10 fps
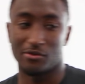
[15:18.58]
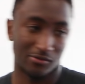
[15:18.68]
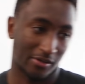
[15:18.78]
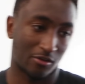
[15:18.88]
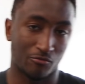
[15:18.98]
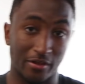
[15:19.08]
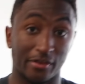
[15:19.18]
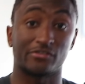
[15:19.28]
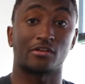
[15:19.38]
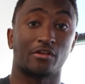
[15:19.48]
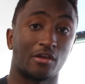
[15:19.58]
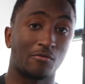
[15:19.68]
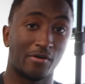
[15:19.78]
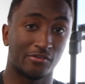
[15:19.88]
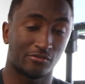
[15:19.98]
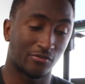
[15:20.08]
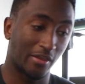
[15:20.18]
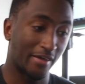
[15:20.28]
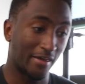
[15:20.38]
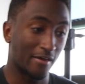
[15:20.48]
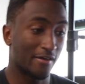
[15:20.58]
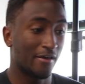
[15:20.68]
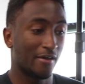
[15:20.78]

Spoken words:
we use like the realistic looking ones for like a